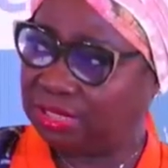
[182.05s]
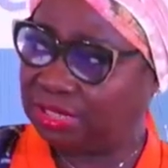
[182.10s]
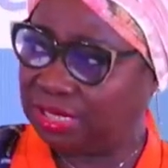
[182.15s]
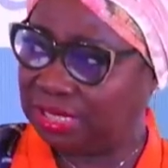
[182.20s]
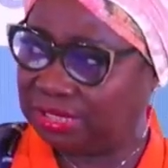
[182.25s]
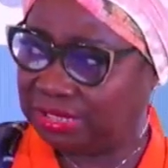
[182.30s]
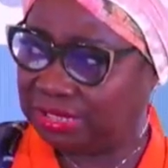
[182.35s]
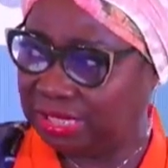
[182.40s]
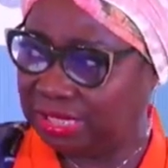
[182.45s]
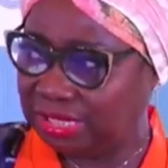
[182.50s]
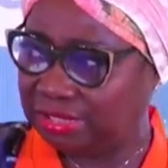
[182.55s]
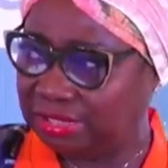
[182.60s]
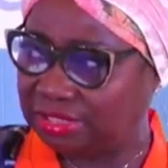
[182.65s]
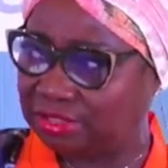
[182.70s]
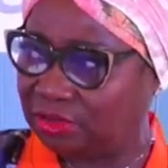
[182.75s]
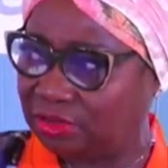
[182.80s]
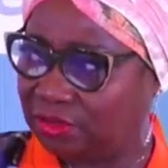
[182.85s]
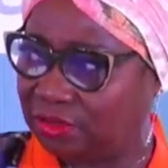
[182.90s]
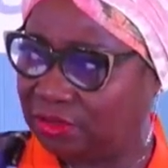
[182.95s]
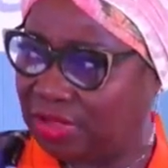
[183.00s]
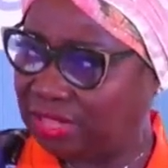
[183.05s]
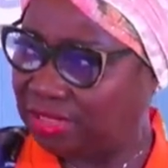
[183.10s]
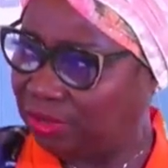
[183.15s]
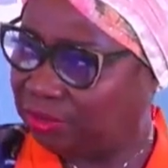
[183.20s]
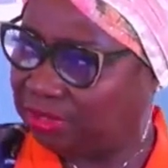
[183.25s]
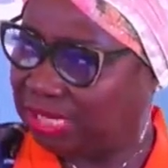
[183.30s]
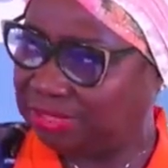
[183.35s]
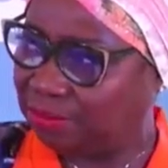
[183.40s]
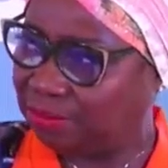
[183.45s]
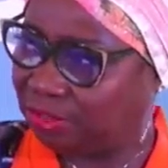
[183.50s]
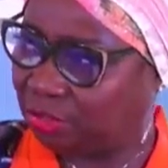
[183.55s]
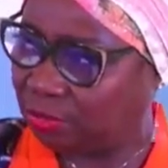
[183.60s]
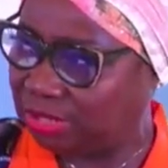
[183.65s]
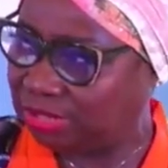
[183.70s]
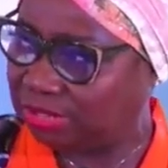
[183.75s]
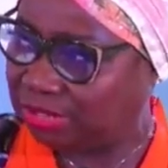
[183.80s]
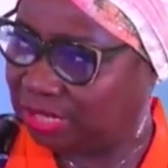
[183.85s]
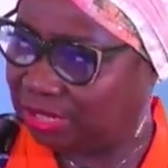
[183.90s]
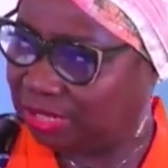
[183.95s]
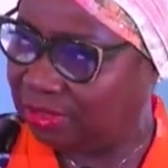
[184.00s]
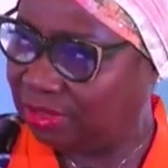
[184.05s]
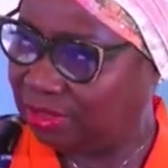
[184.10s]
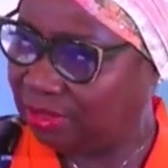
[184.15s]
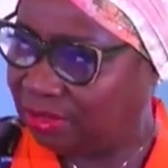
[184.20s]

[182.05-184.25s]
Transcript: A date is not, I think we said December 20th,